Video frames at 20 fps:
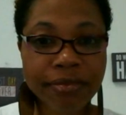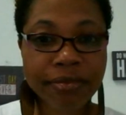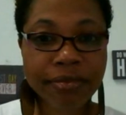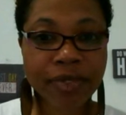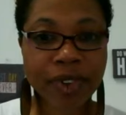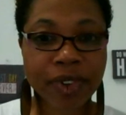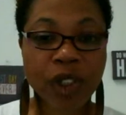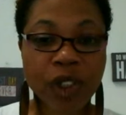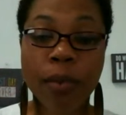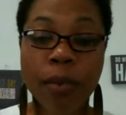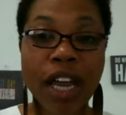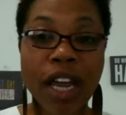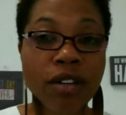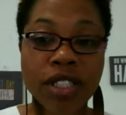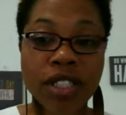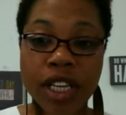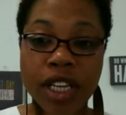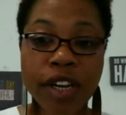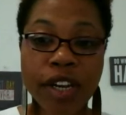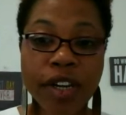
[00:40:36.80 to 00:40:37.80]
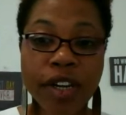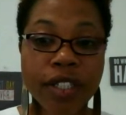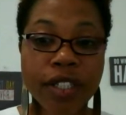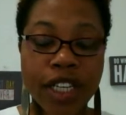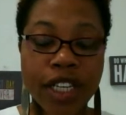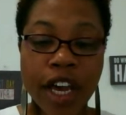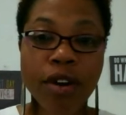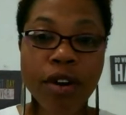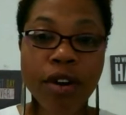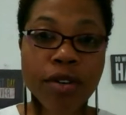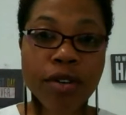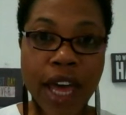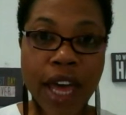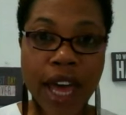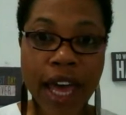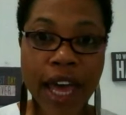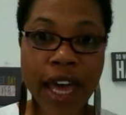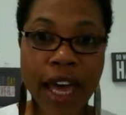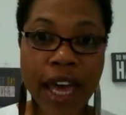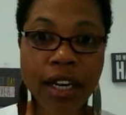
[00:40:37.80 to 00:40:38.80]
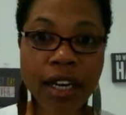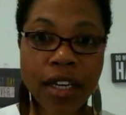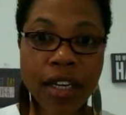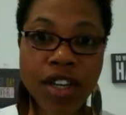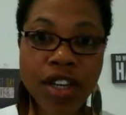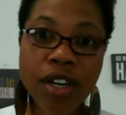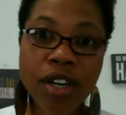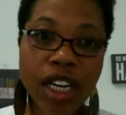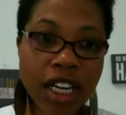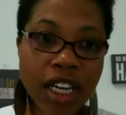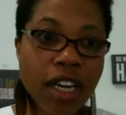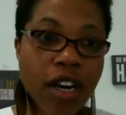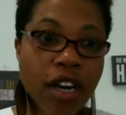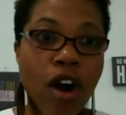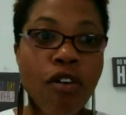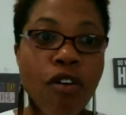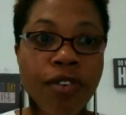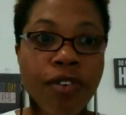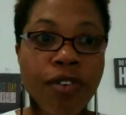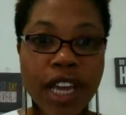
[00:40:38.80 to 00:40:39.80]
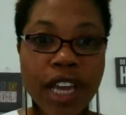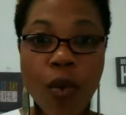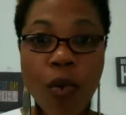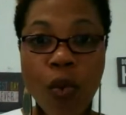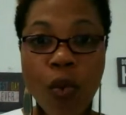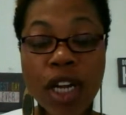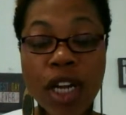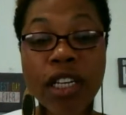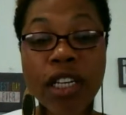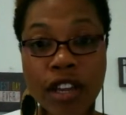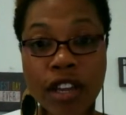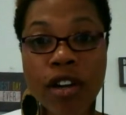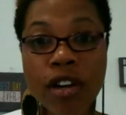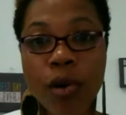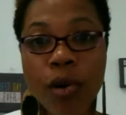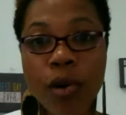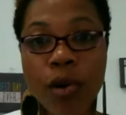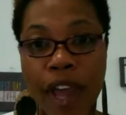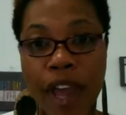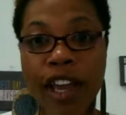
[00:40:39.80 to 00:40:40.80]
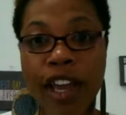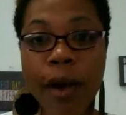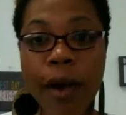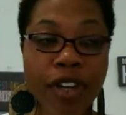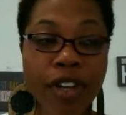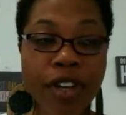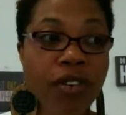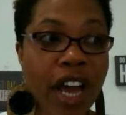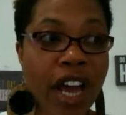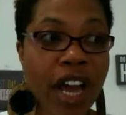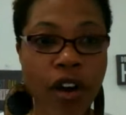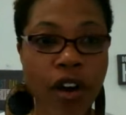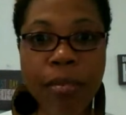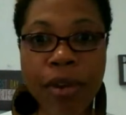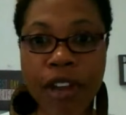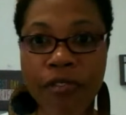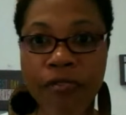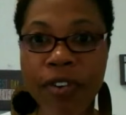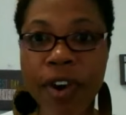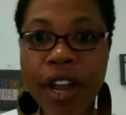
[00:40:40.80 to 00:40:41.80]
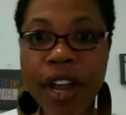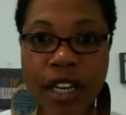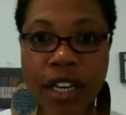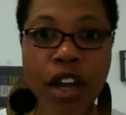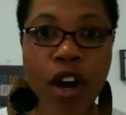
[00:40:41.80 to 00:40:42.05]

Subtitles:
So I'm not going to sit here and tell you that you're going to get over it, that one day you're going to wake up and you're not going to be afraid.